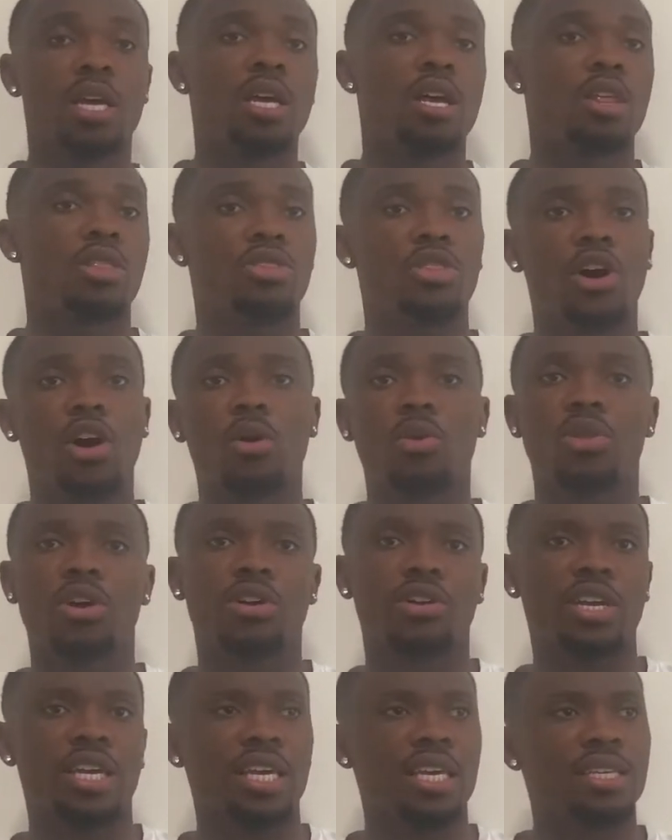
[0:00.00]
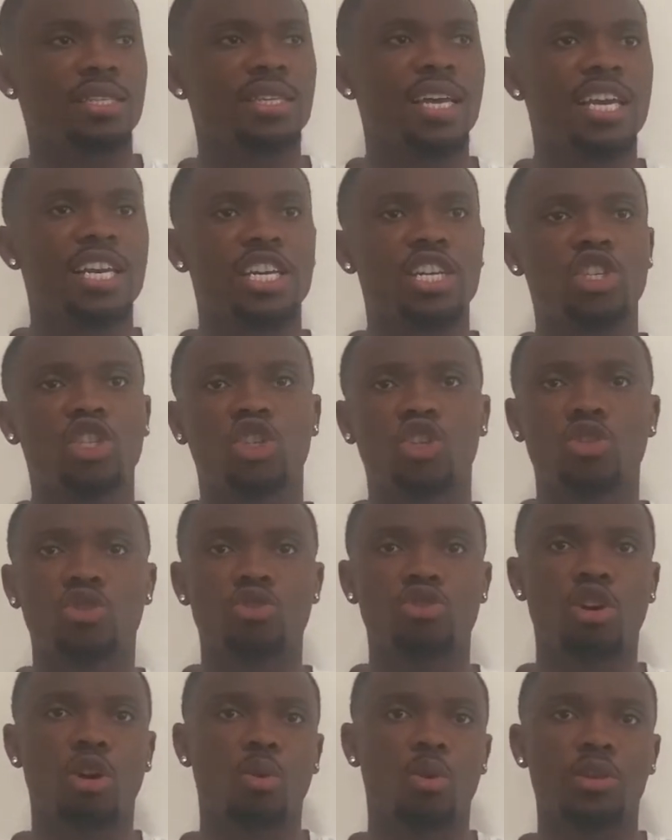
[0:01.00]
Though there is that issue,
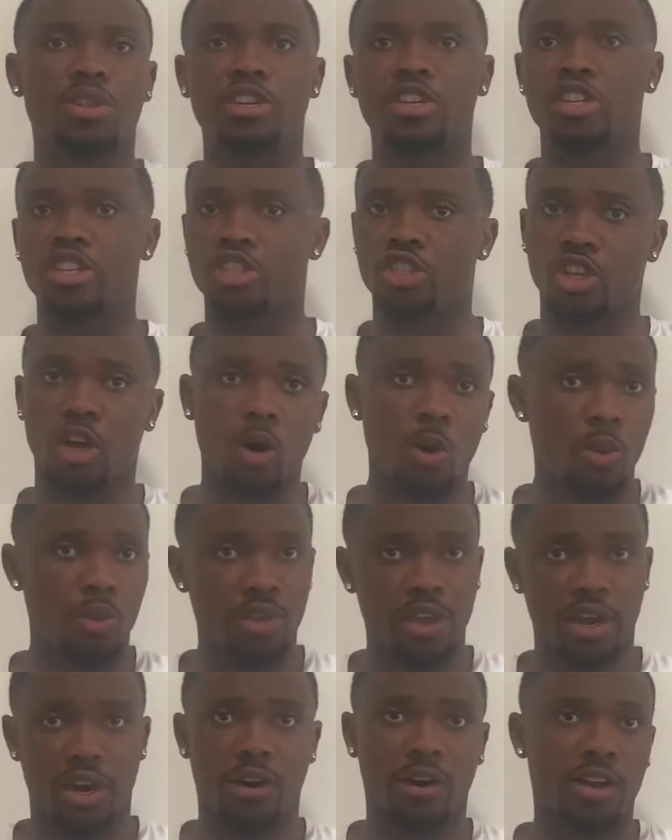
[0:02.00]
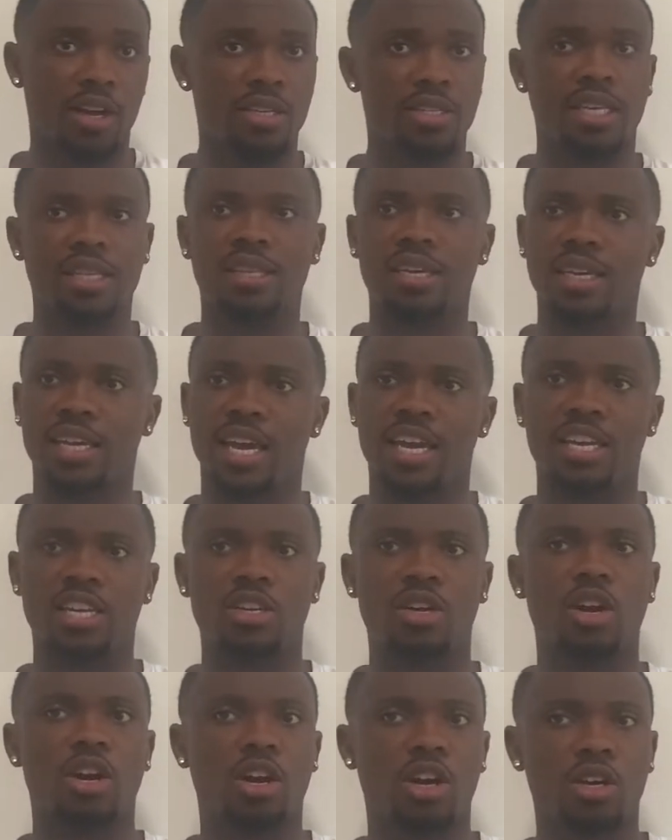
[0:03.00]
with DAZN there, because I think Eddie
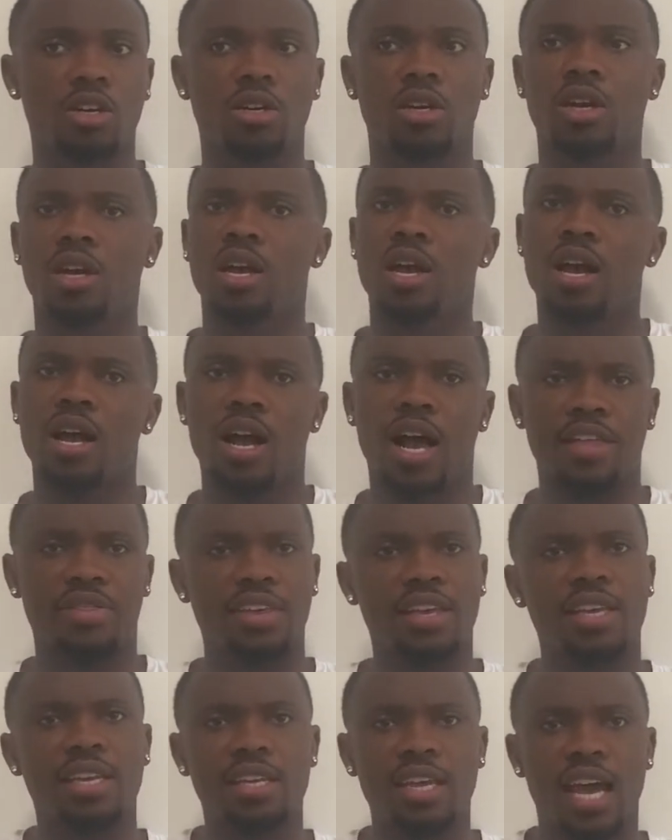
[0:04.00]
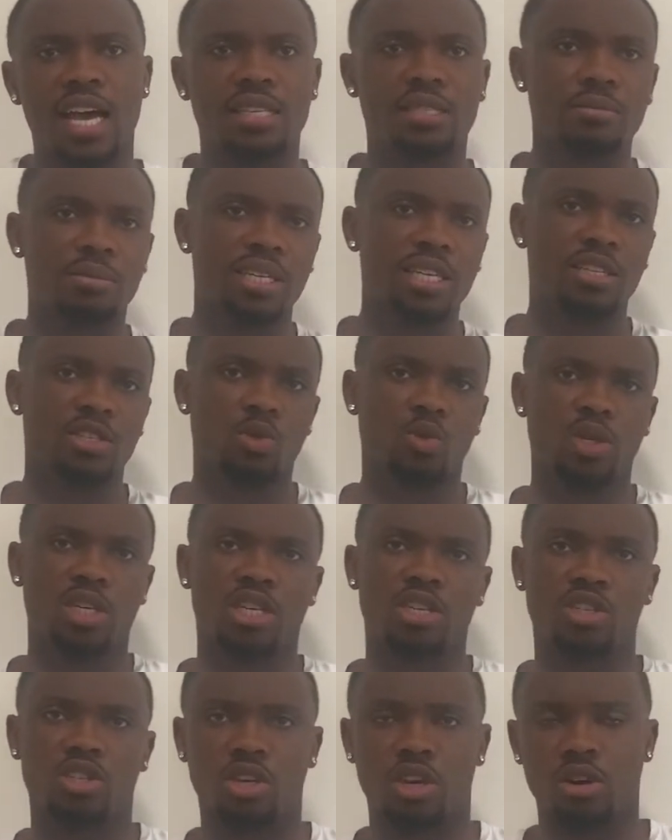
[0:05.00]
Hearn, he has some dealings with
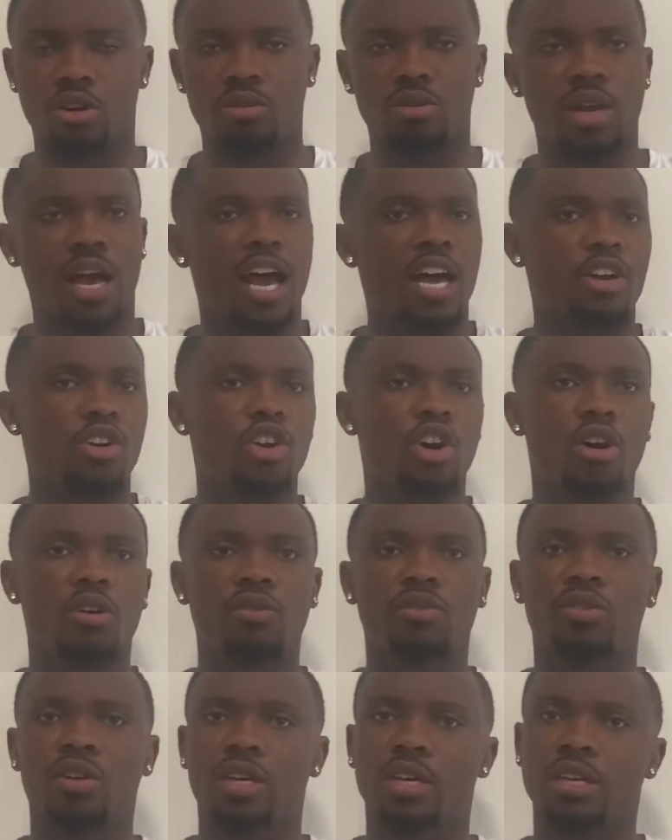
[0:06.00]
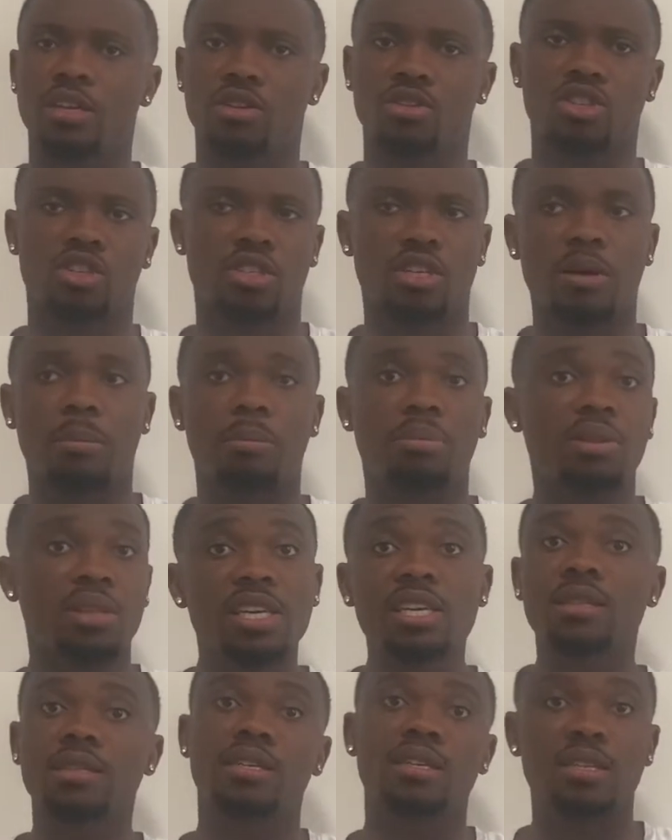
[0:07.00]
DAZN. I don't know if Canelo's just
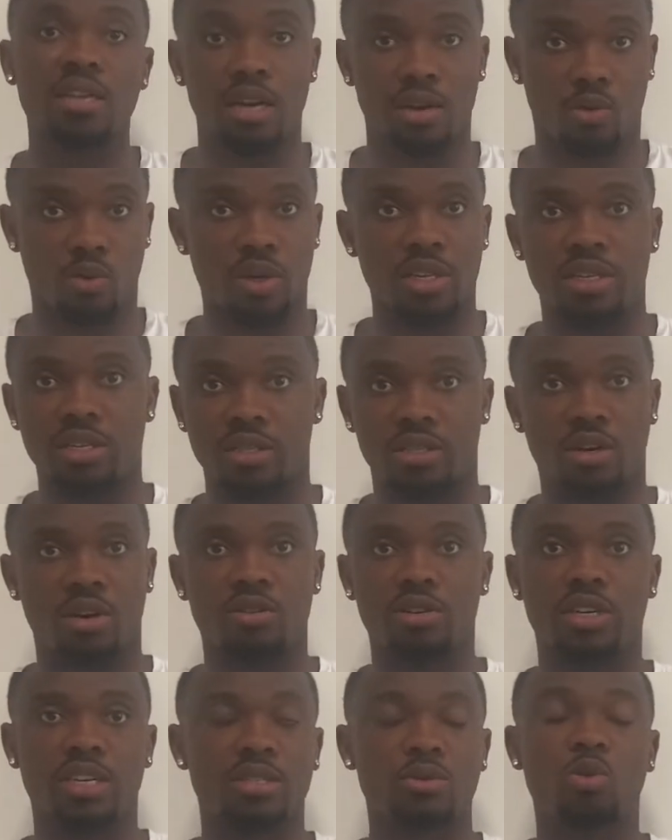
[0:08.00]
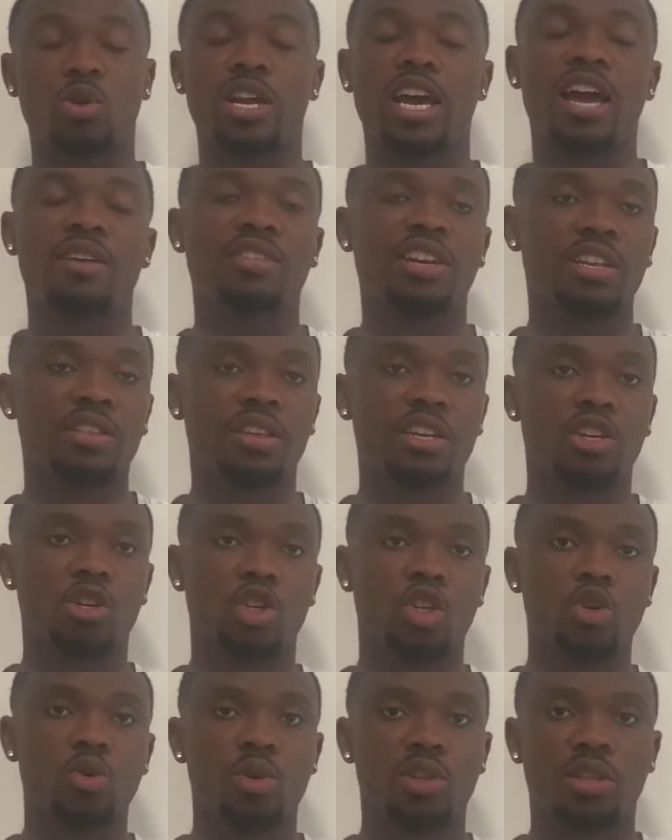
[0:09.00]
completely done with DAZN, doesn't want to have anything to
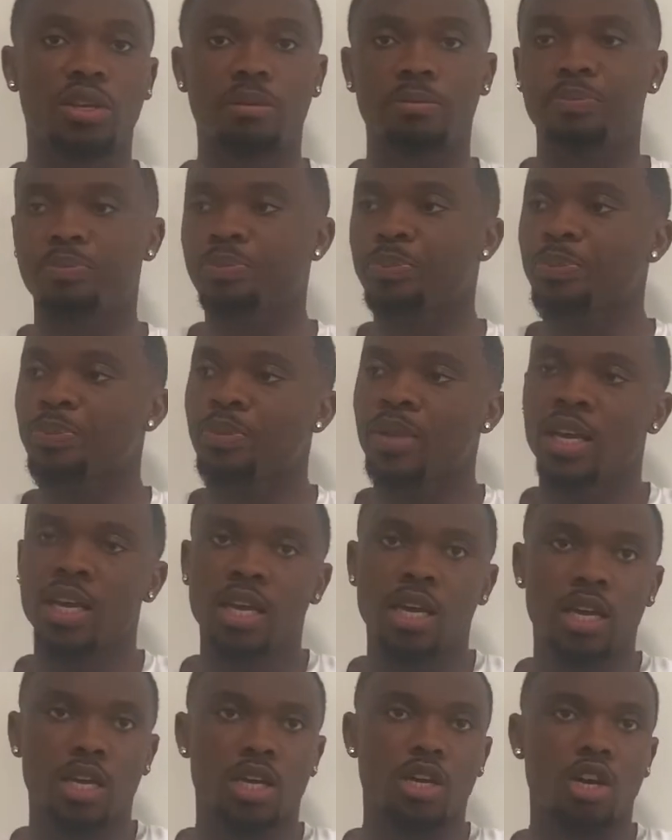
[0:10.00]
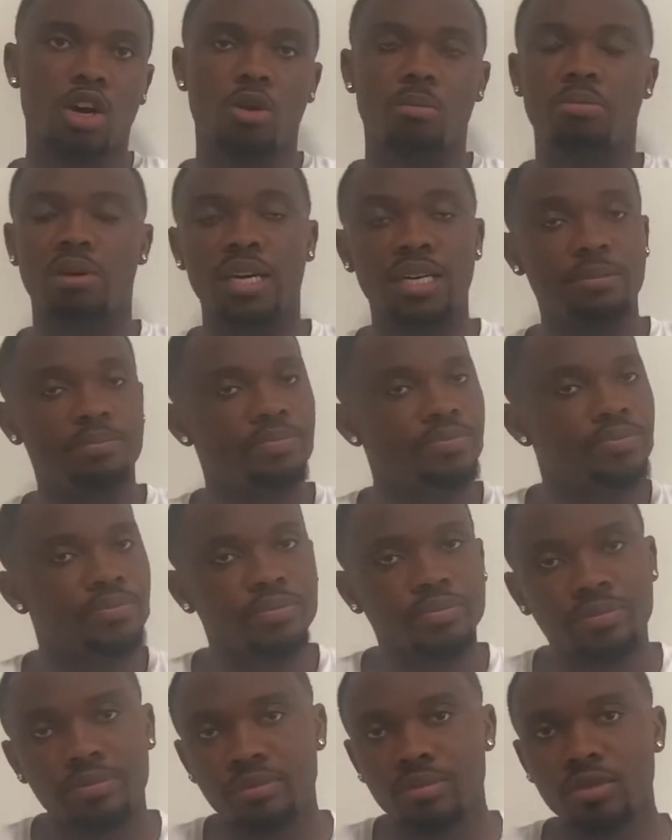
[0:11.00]
do with them, but
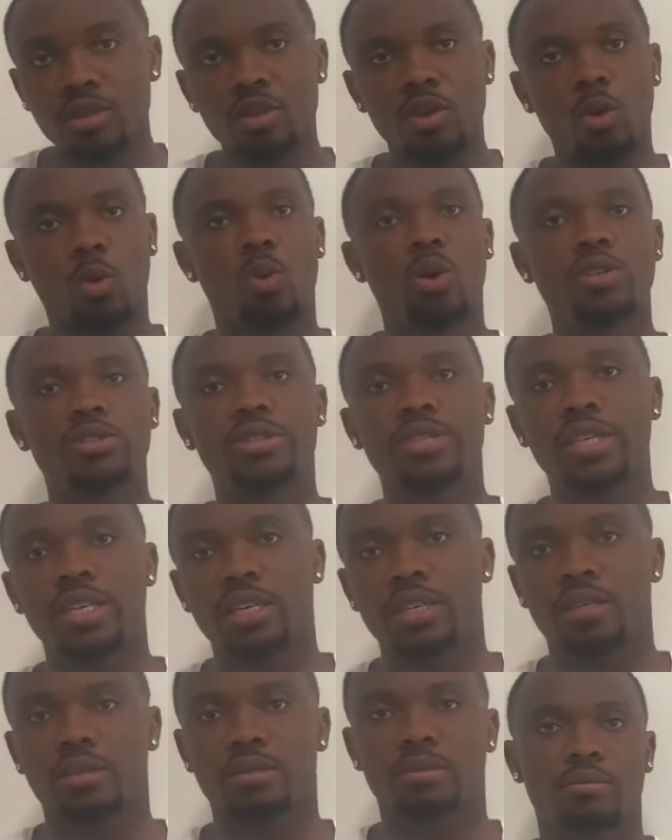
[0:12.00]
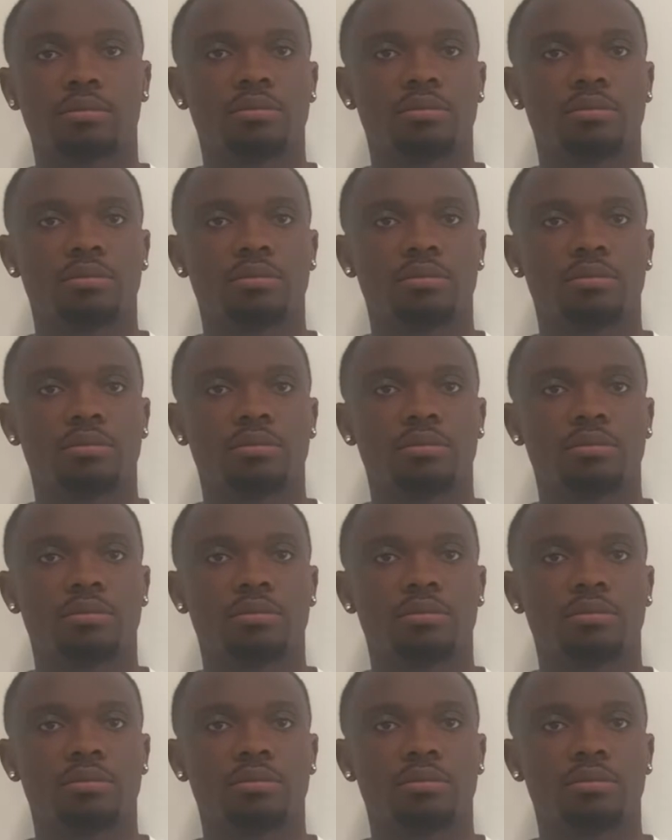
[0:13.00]
we'll see.